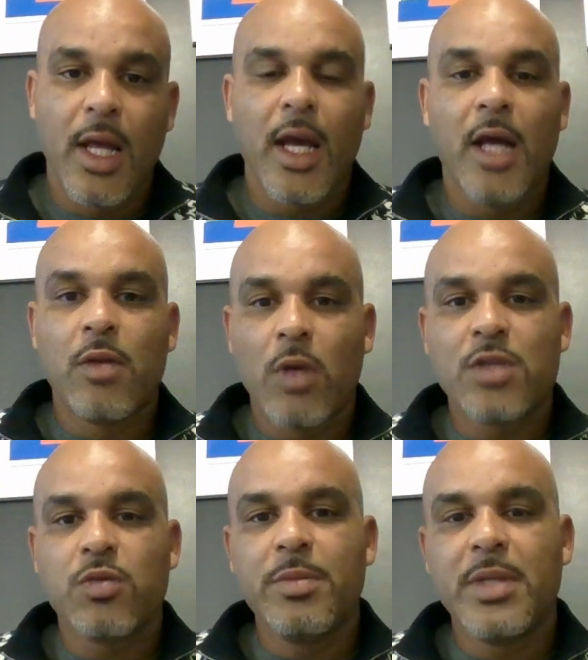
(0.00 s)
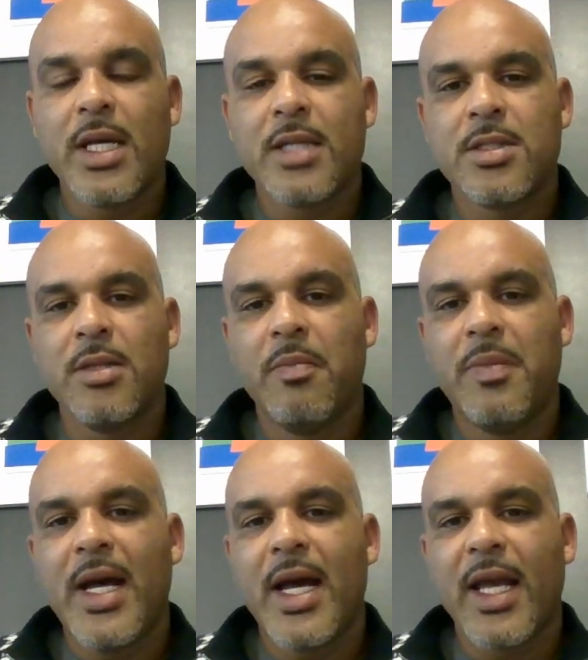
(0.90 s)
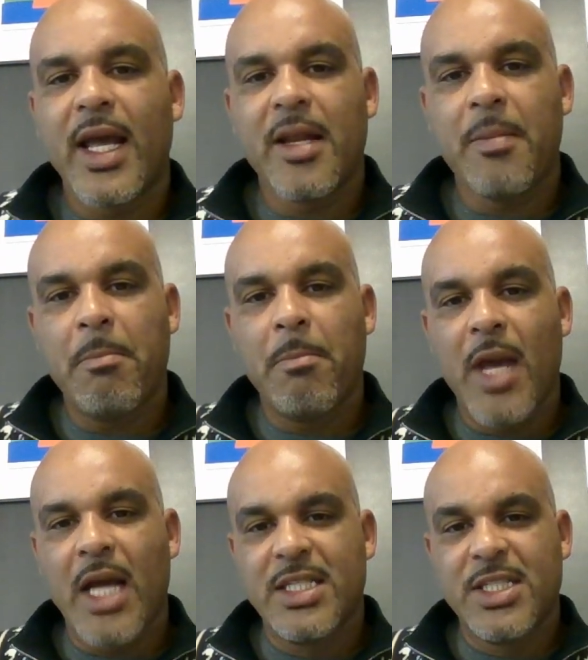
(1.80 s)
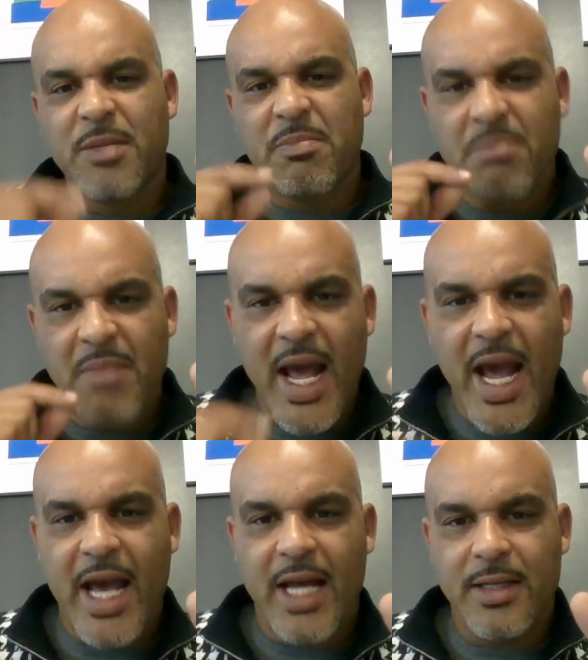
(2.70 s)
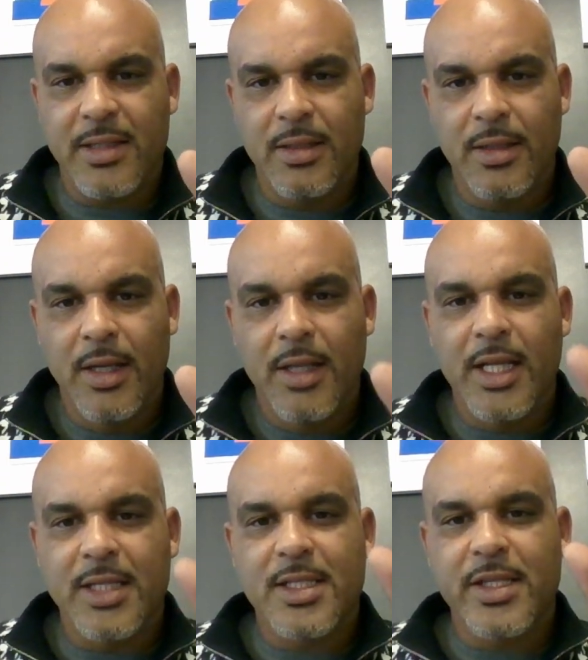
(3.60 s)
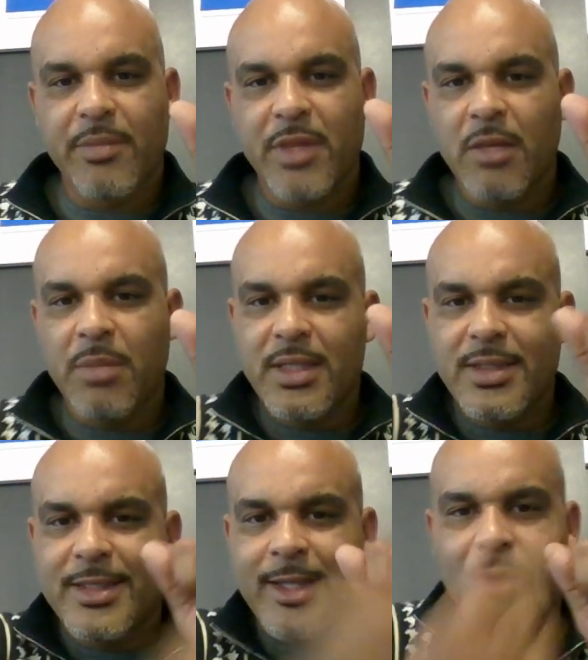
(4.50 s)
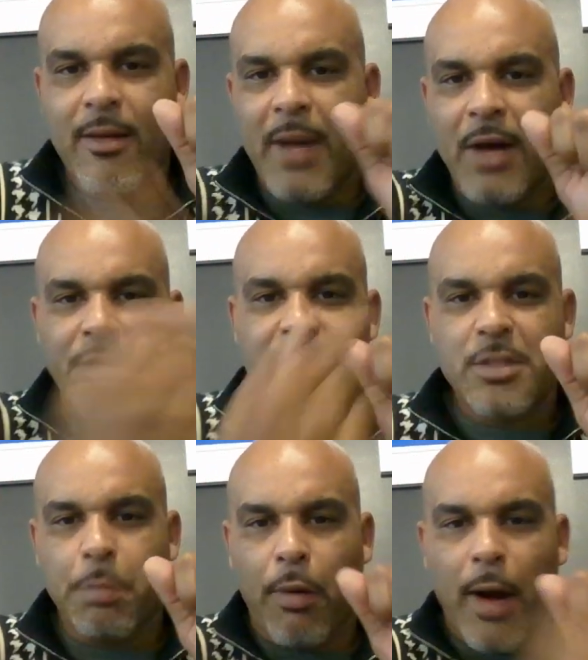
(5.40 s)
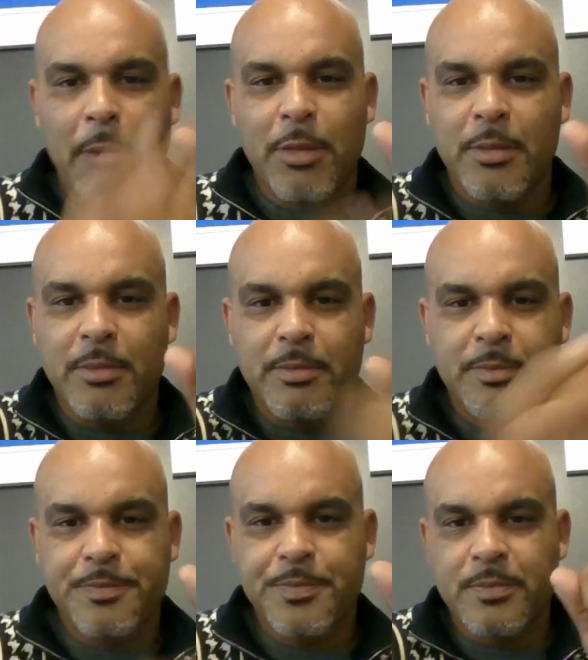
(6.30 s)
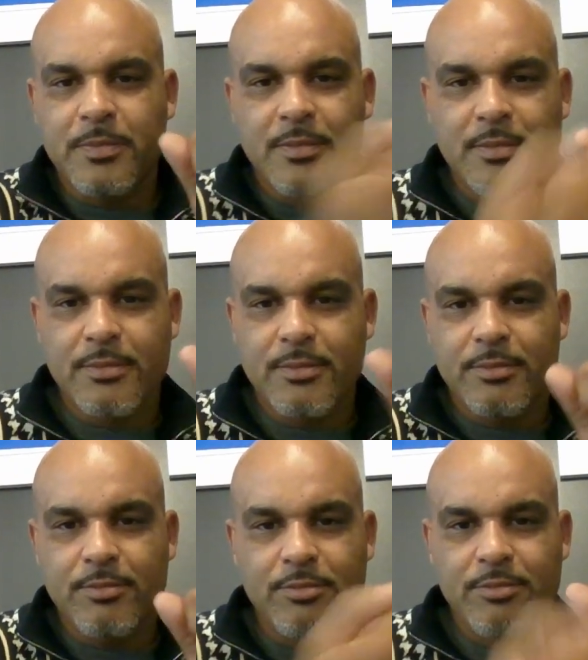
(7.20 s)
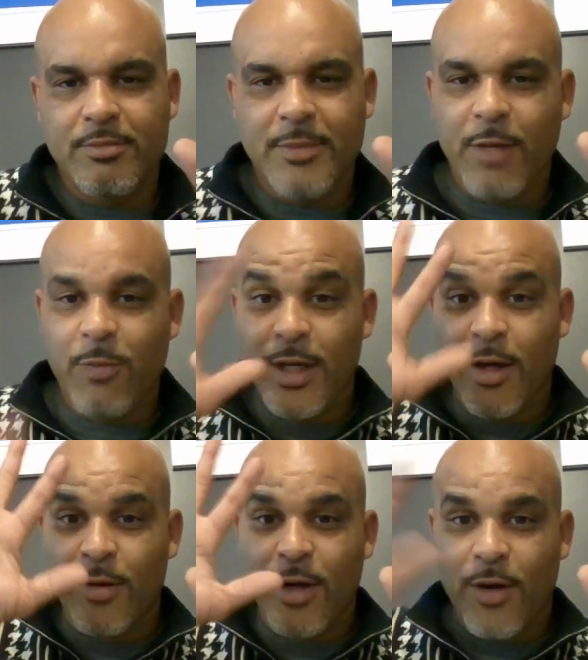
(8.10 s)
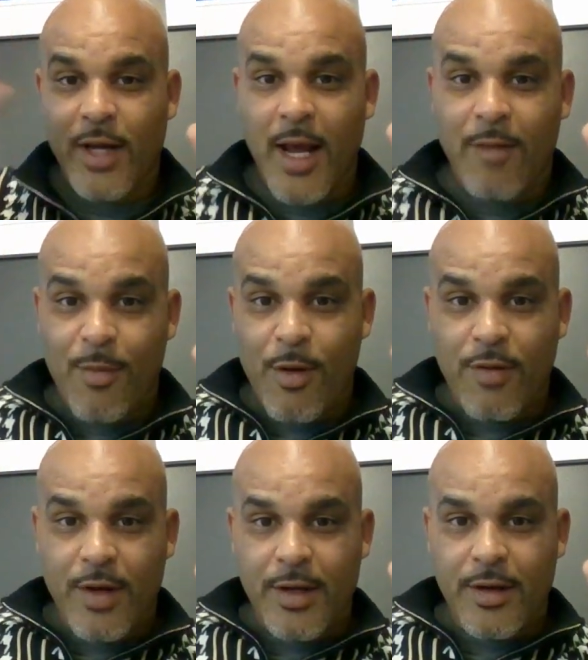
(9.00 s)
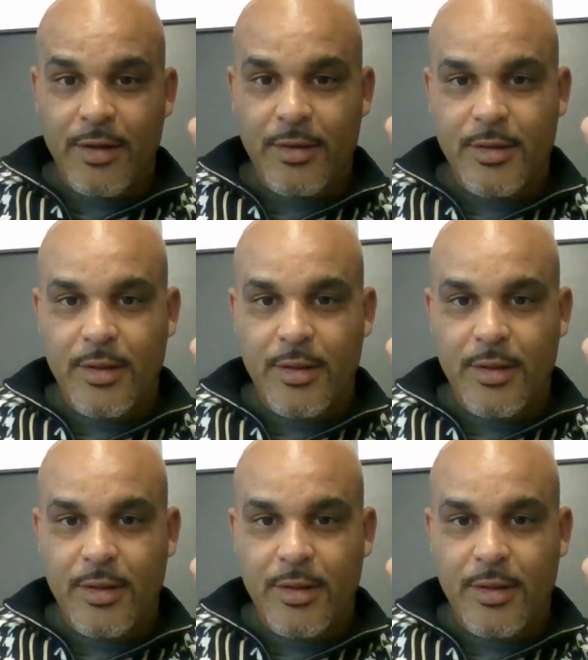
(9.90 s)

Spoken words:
And once we begin to beg and demand that something be done about this problem that we don't know came from over here,